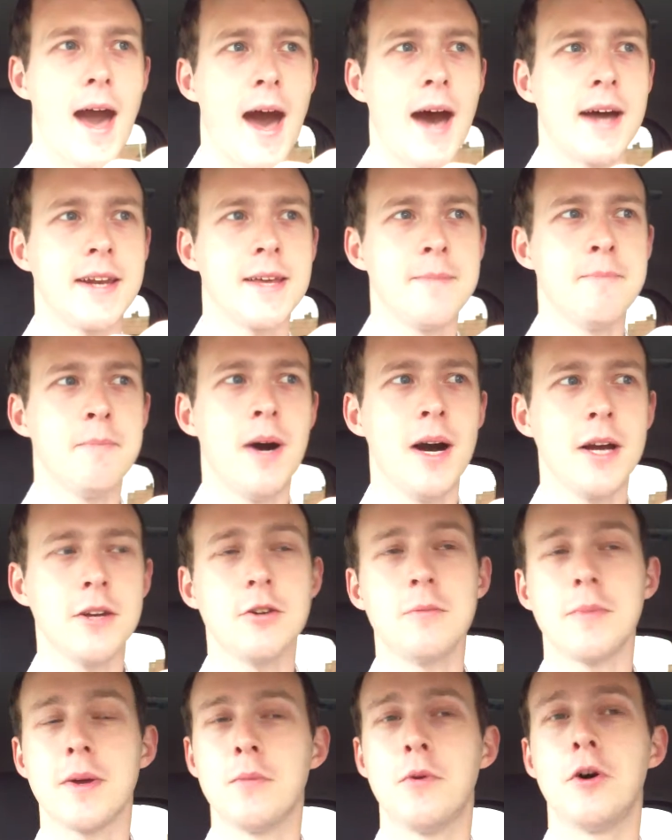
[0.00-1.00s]
And it might
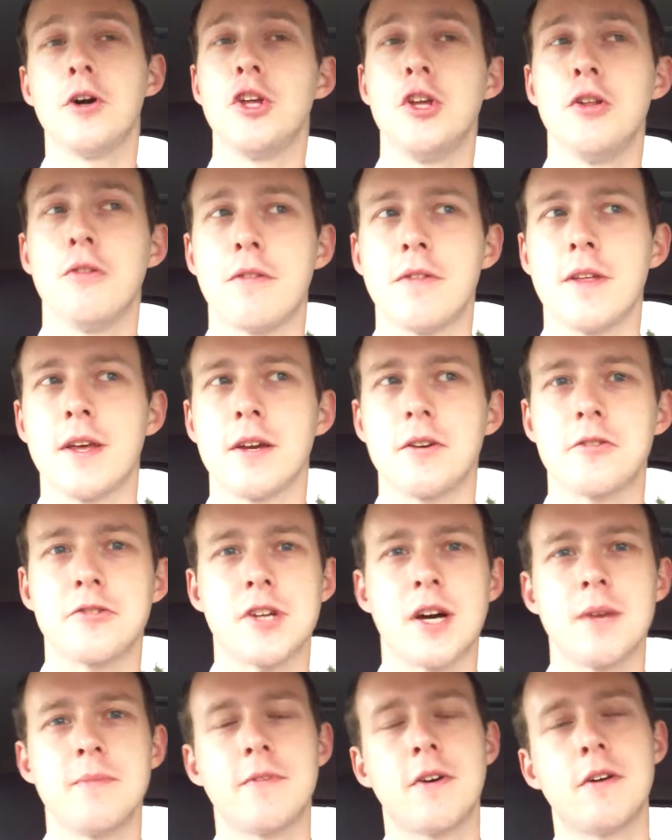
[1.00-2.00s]
not be what you'd think,
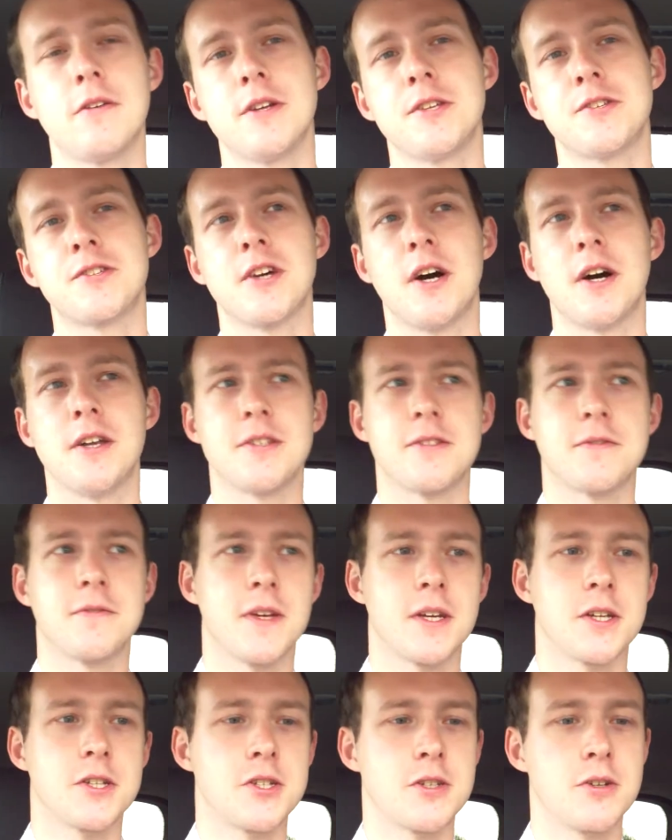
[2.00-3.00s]
because I'm very science
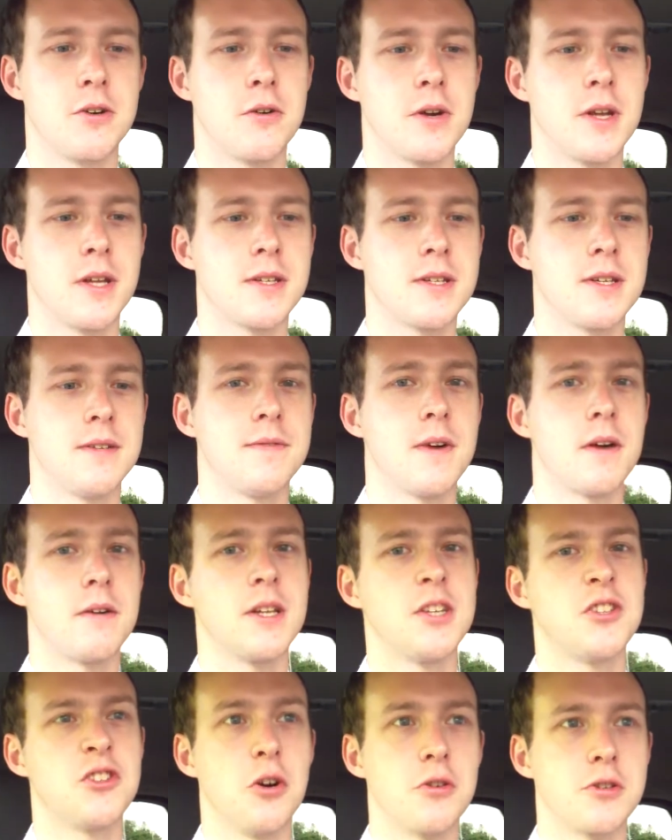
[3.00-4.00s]
fiction oriented,
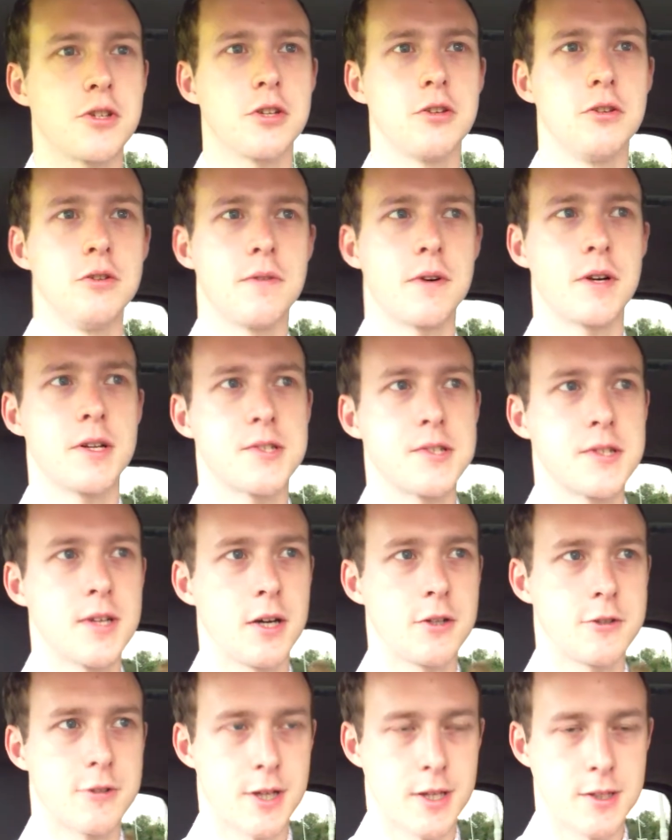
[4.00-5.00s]
very Doctor Who, very
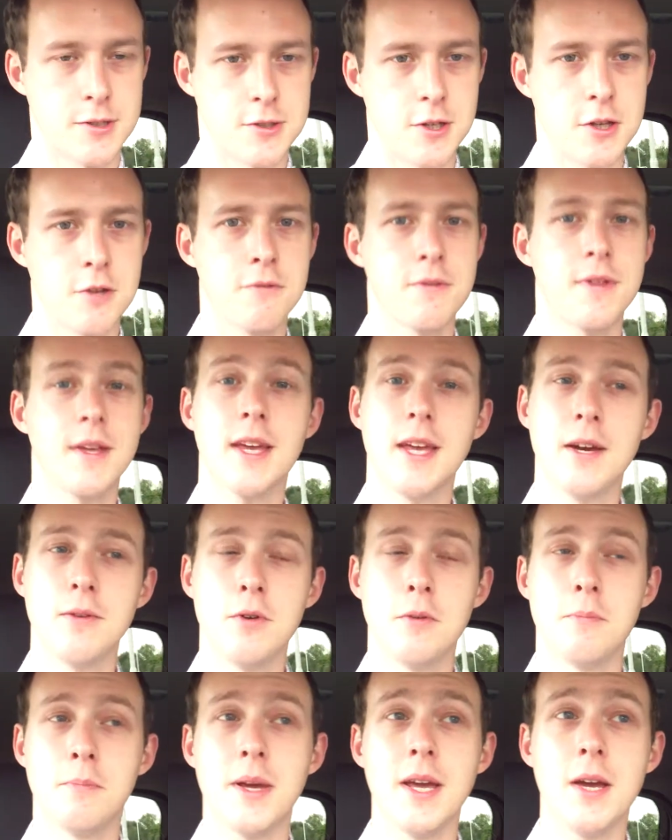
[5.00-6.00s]
Star Trek, and so you'd think it
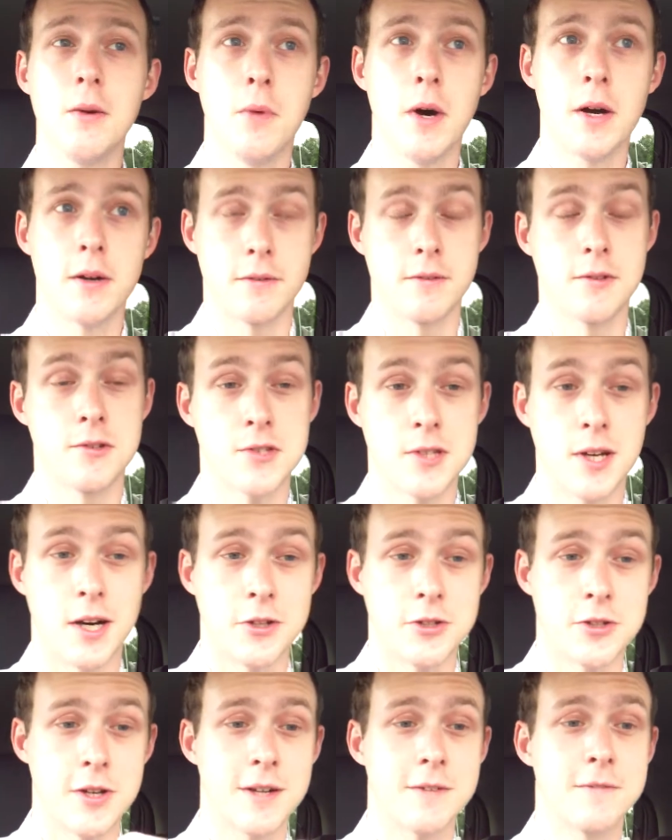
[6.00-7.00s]
would be one of the
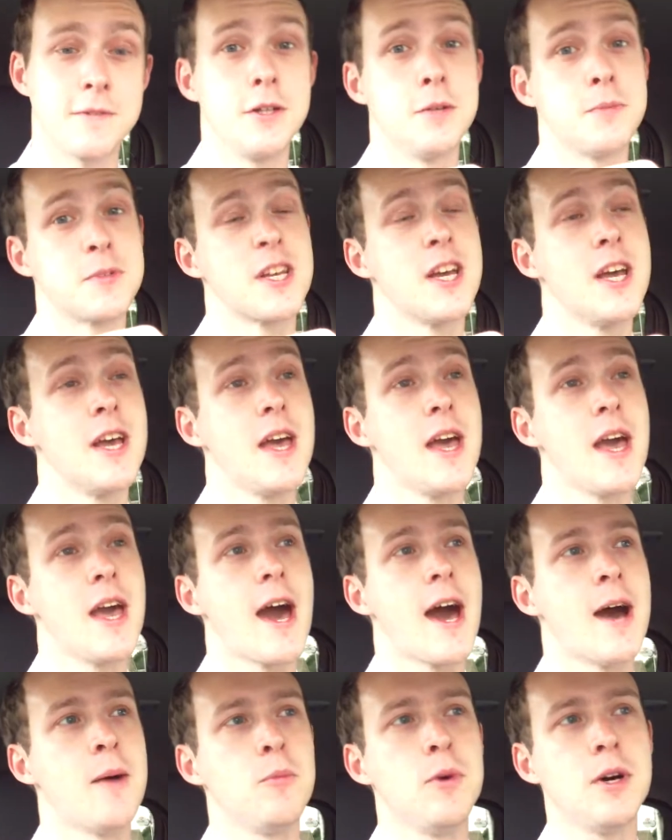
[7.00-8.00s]
Star Trek films.
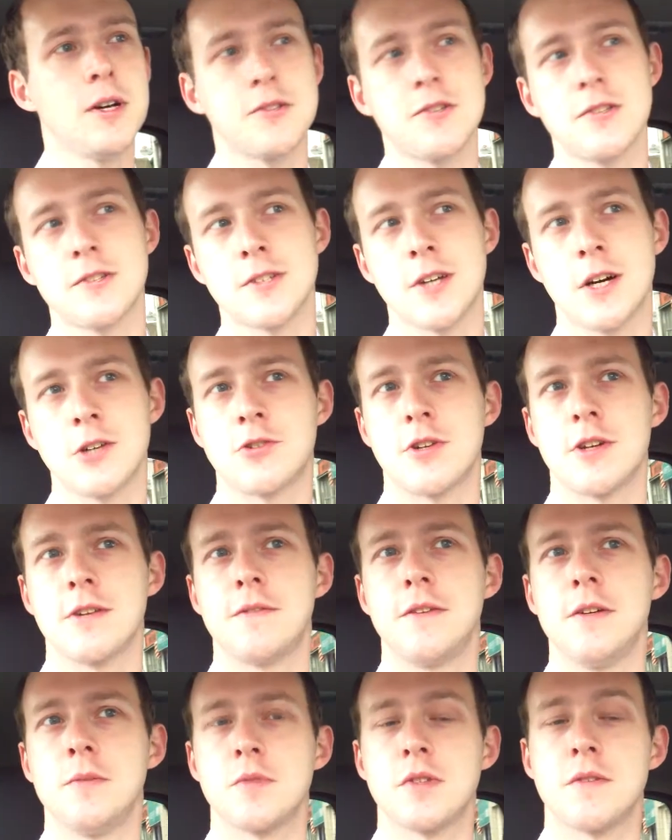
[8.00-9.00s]
And whilst the Star Trek
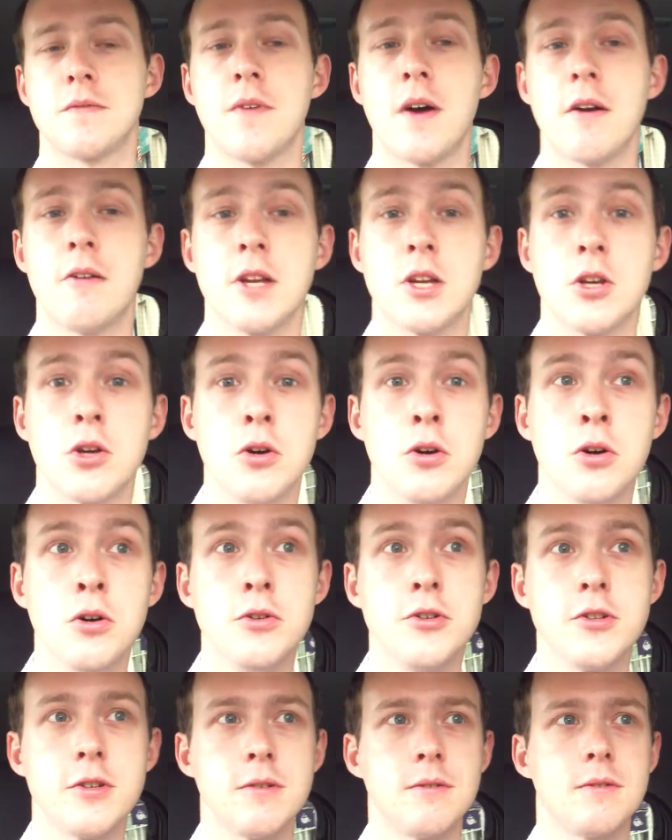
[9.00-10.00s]
films are very
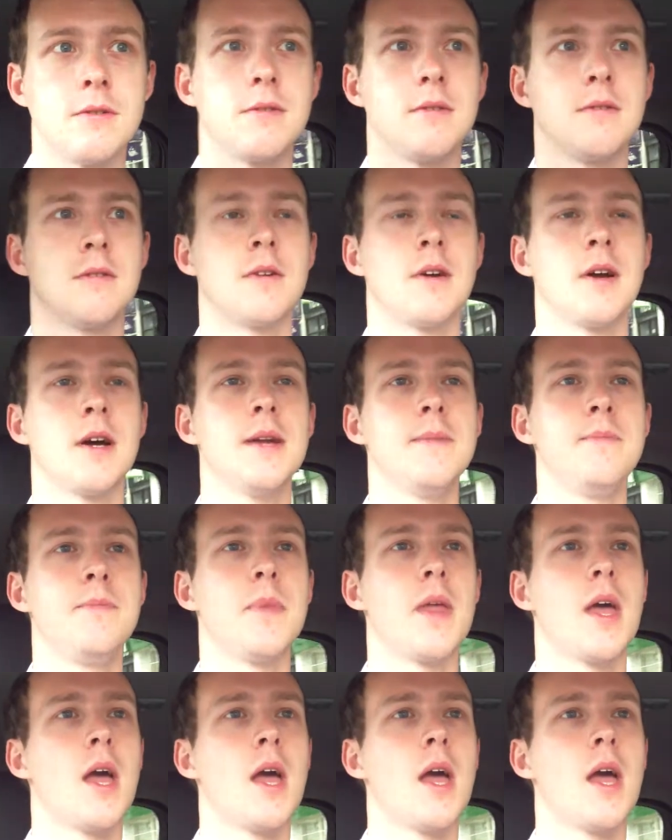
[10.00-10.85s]
good, right,